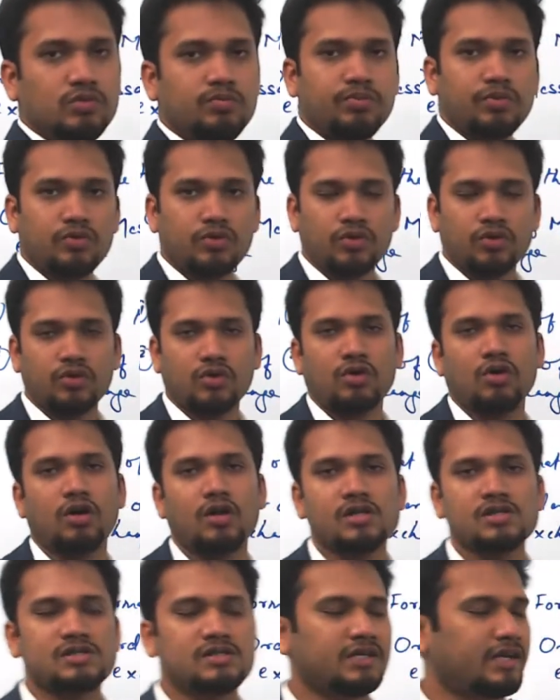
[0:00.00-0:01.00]

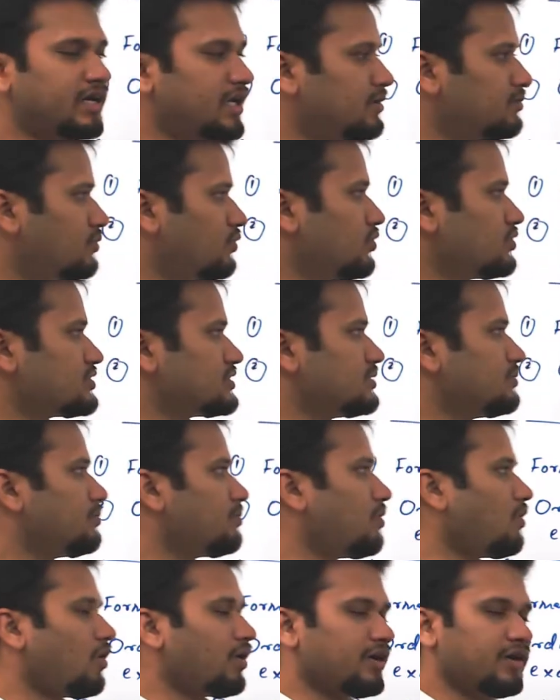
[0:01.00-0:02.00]
protocols that are most
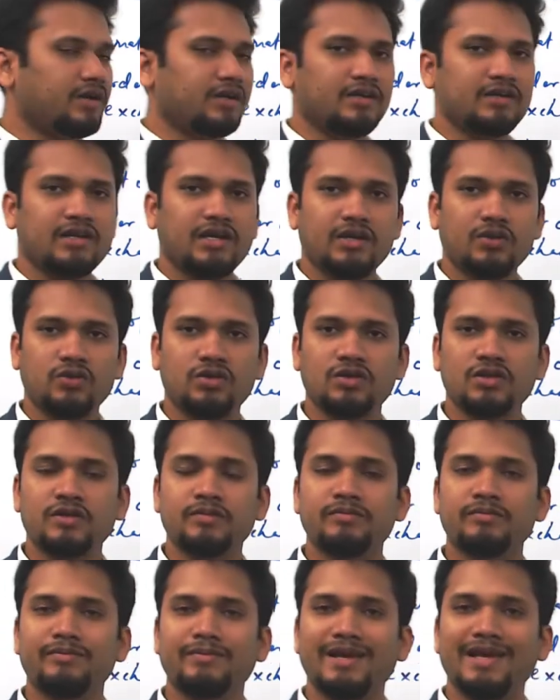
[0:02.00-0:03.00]
important that
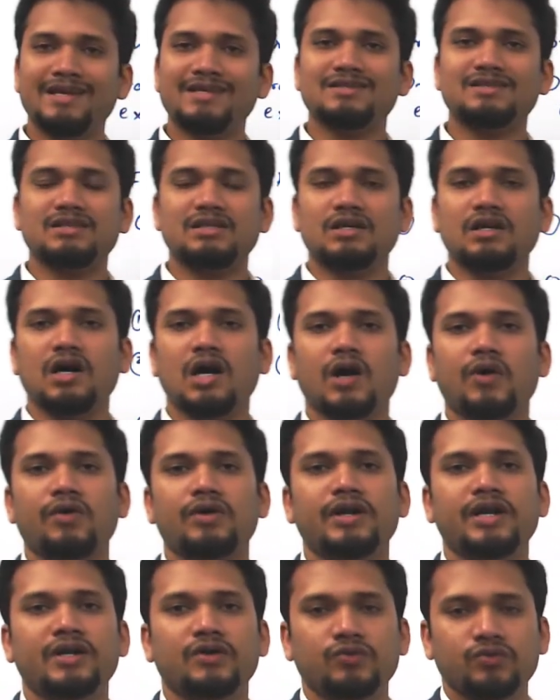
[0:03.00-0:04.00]
makes our
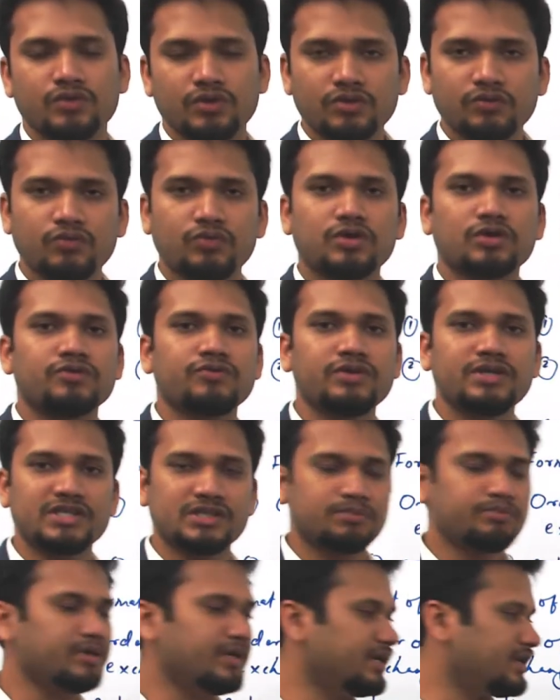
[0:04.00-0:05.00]
network what we
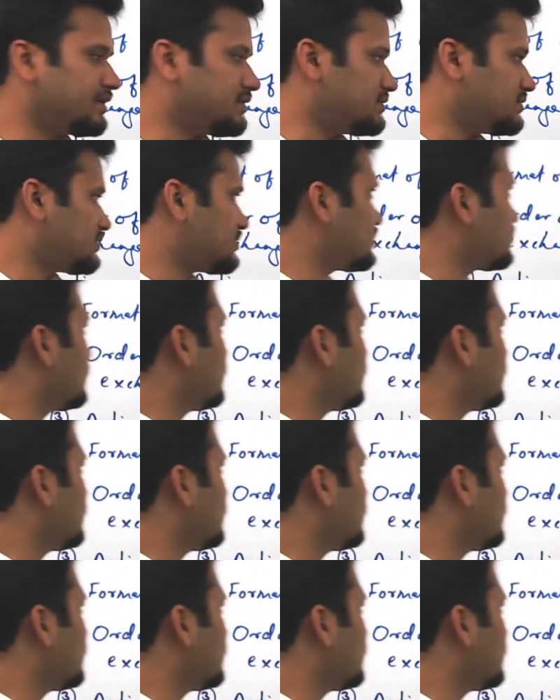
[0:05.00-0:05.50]
experience.